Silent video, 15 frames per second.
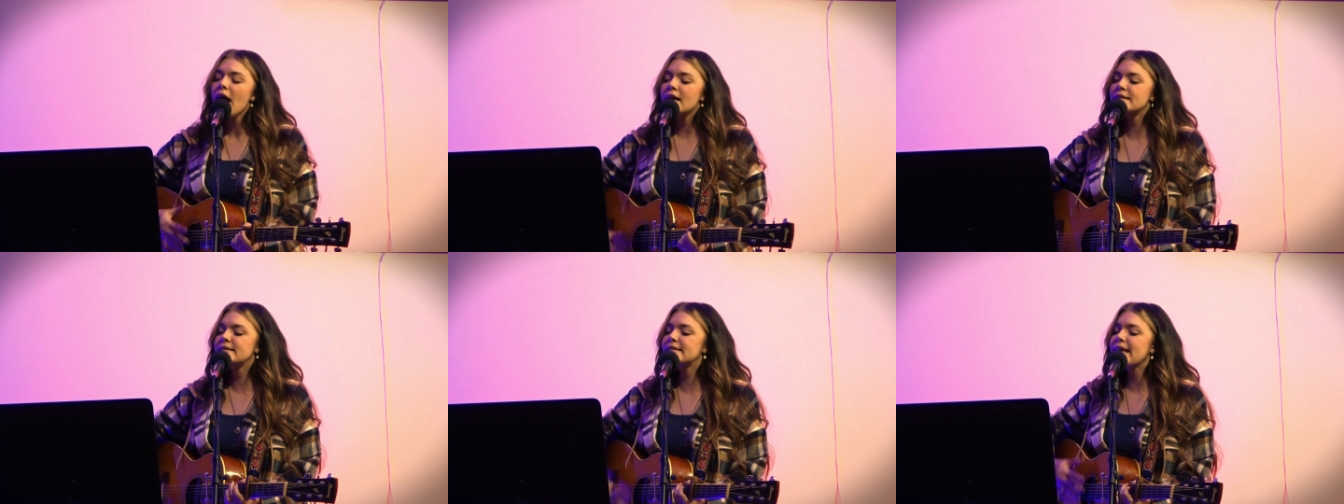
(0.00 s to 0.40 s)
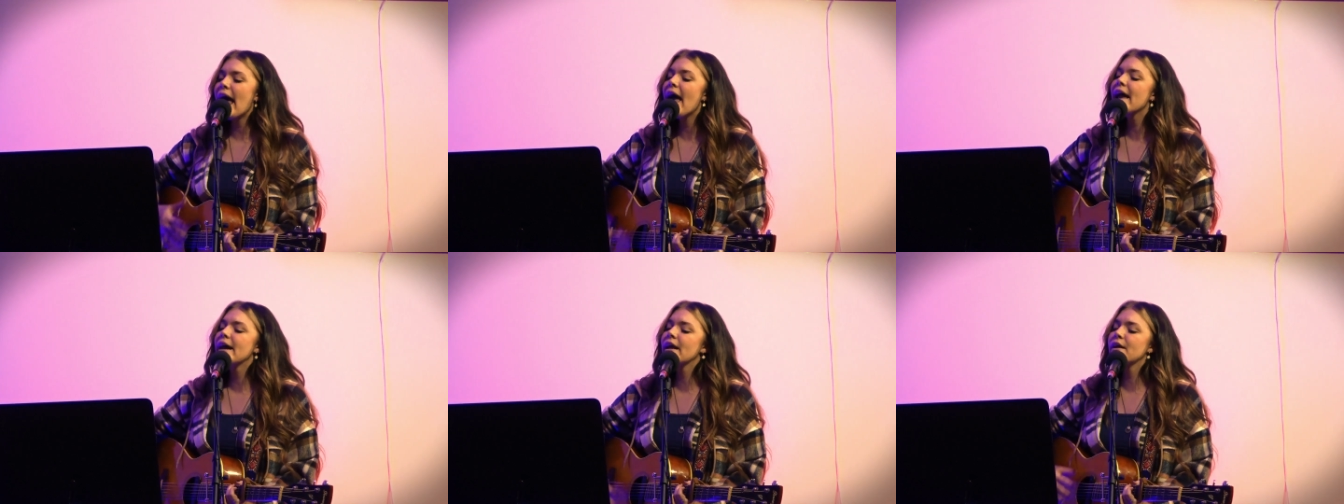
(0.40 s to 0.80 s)
a
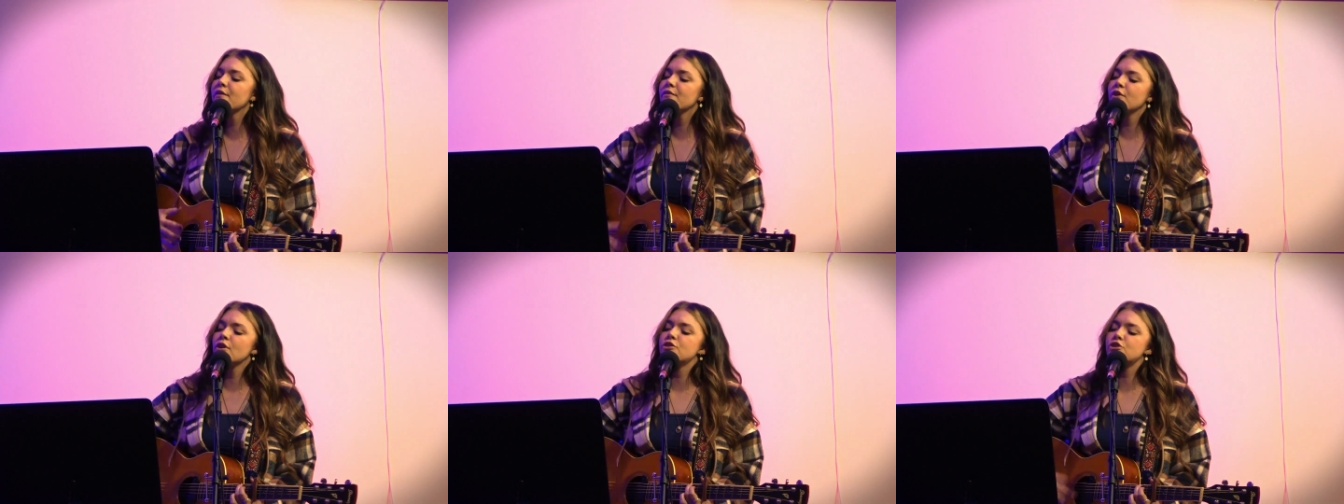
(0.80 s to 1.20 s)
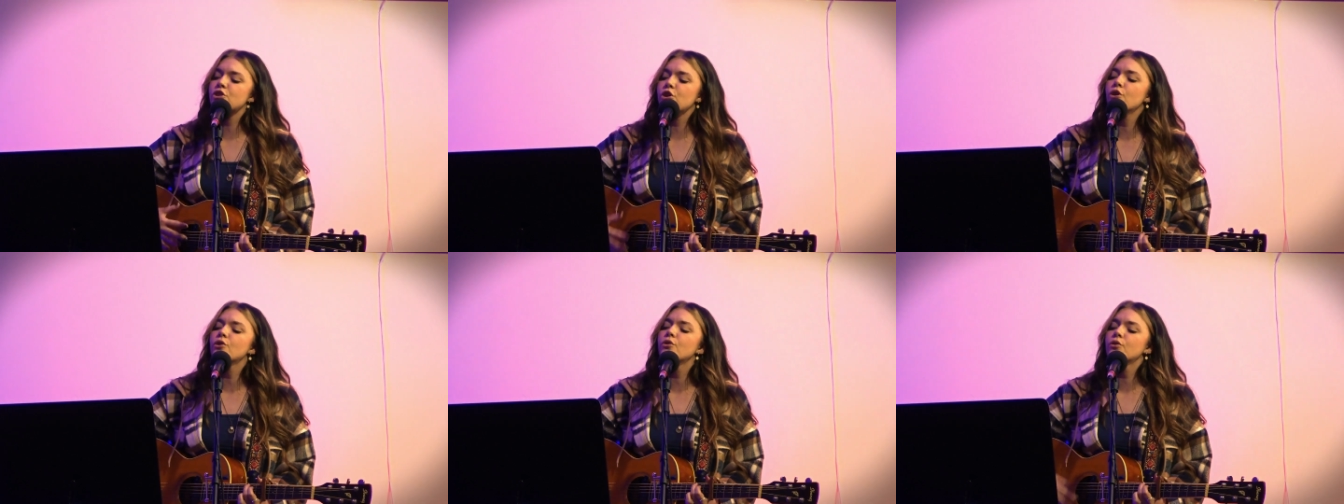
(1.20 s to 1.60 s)
savior
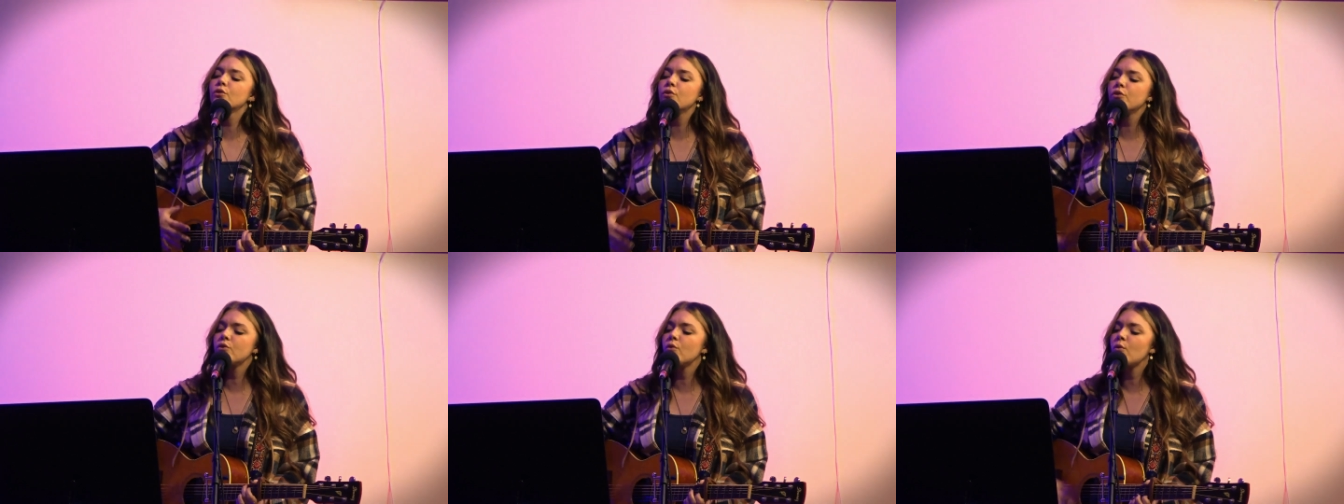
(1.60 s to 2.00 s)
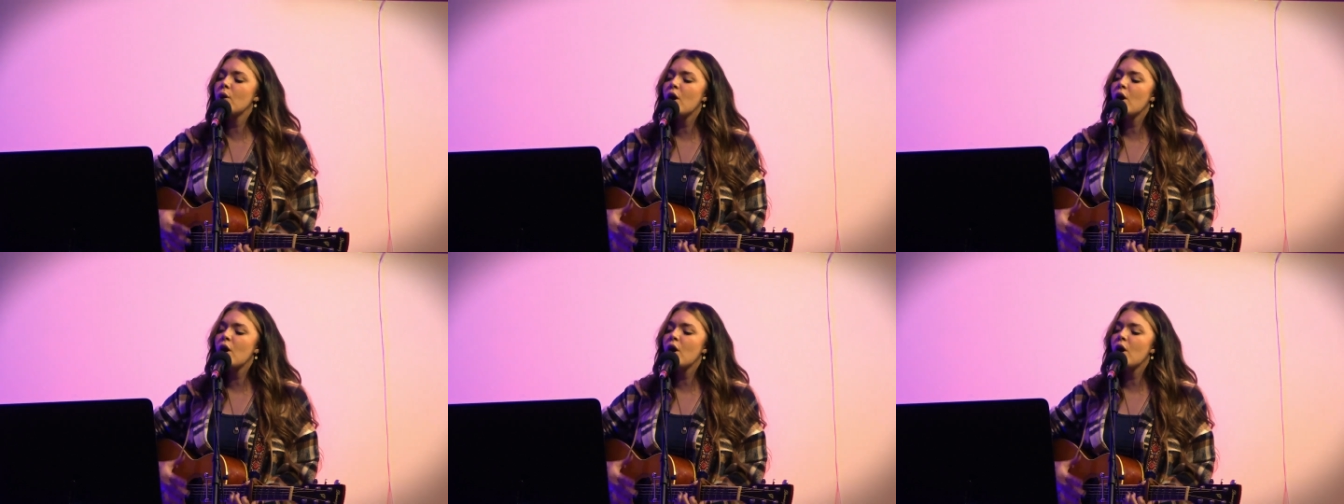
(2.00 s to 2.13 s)
to the world.